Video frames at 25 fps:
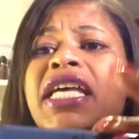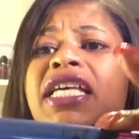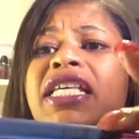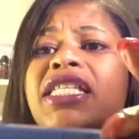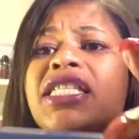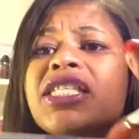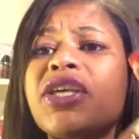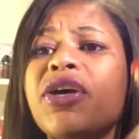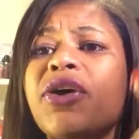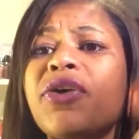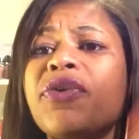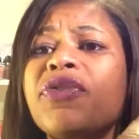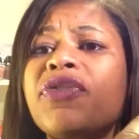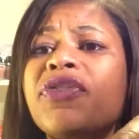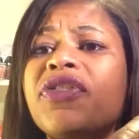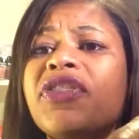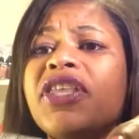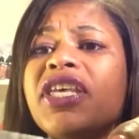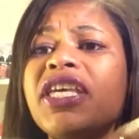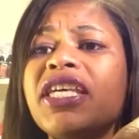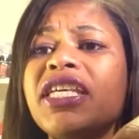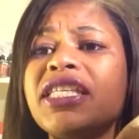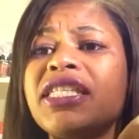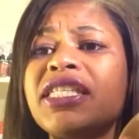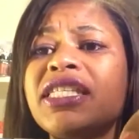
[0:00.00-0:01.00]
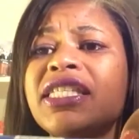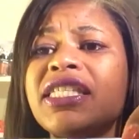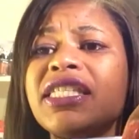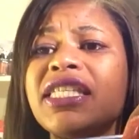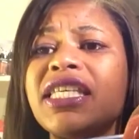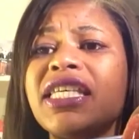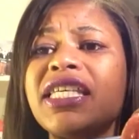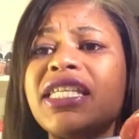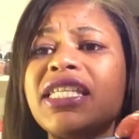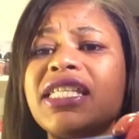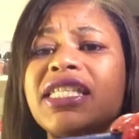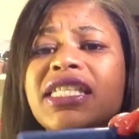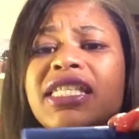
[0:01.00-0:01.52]
so this
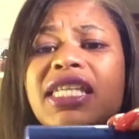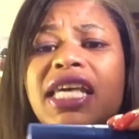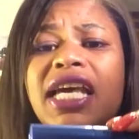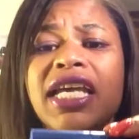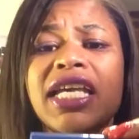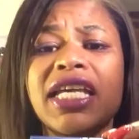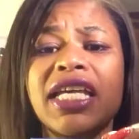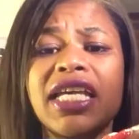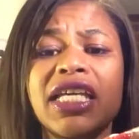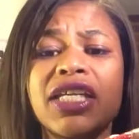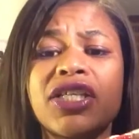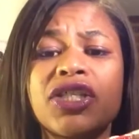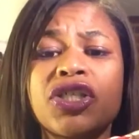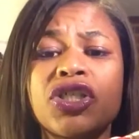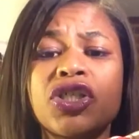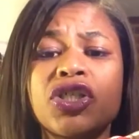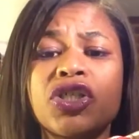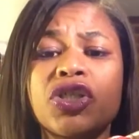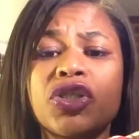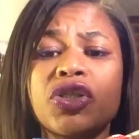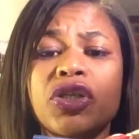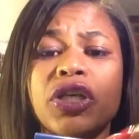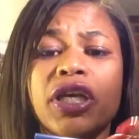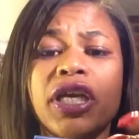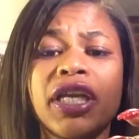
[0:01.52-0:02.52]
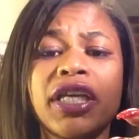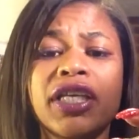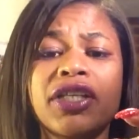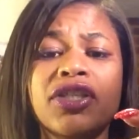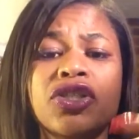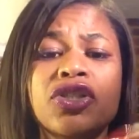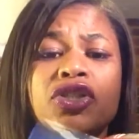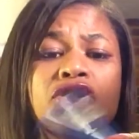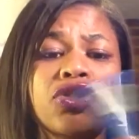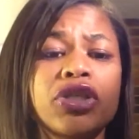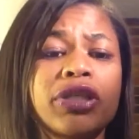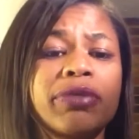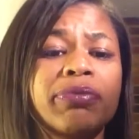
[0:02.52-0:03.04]
is like ext an
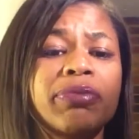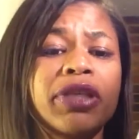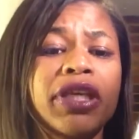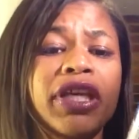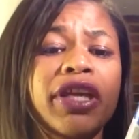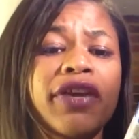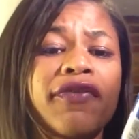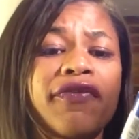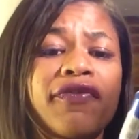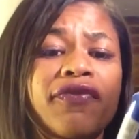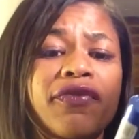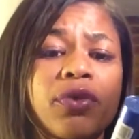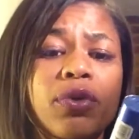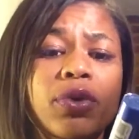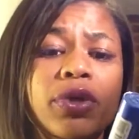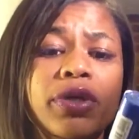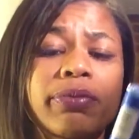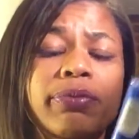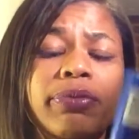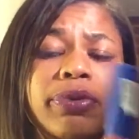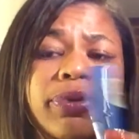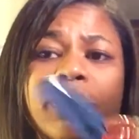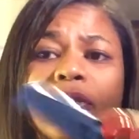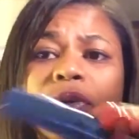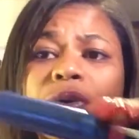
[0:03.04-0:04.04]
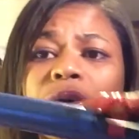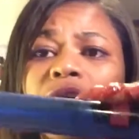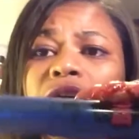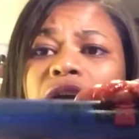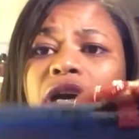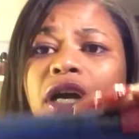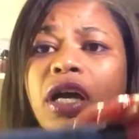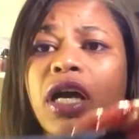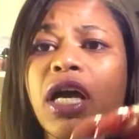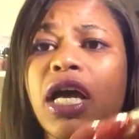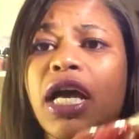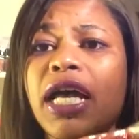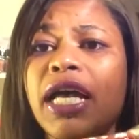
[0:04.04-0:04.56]
extremely affordable
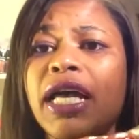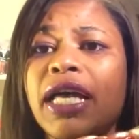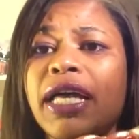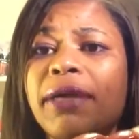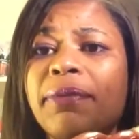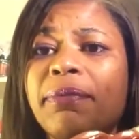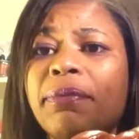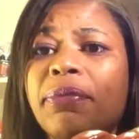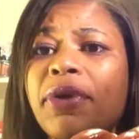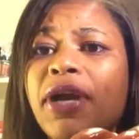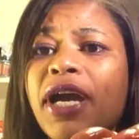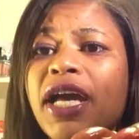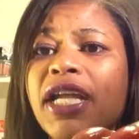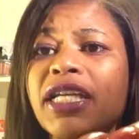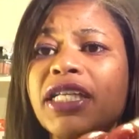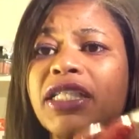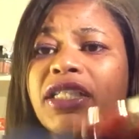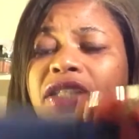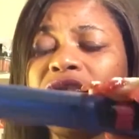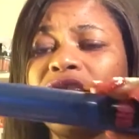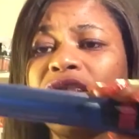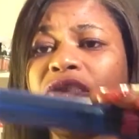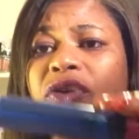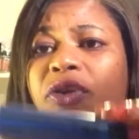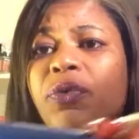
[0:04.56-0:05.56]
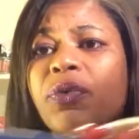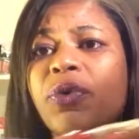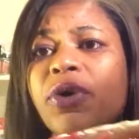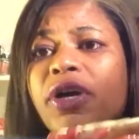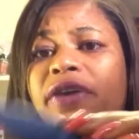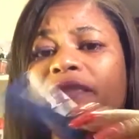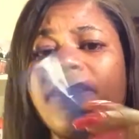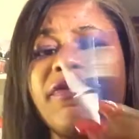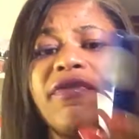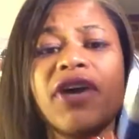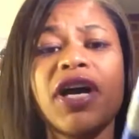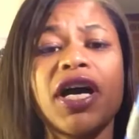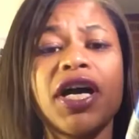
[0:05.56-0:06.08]
um, product if you
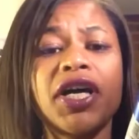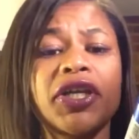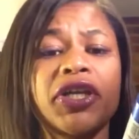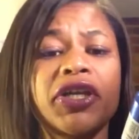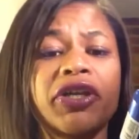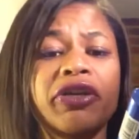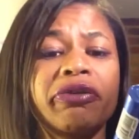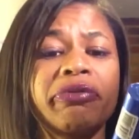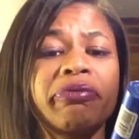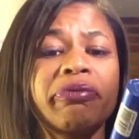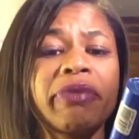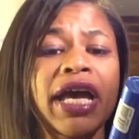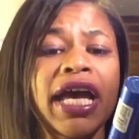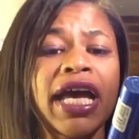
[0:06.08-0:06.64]
want volume.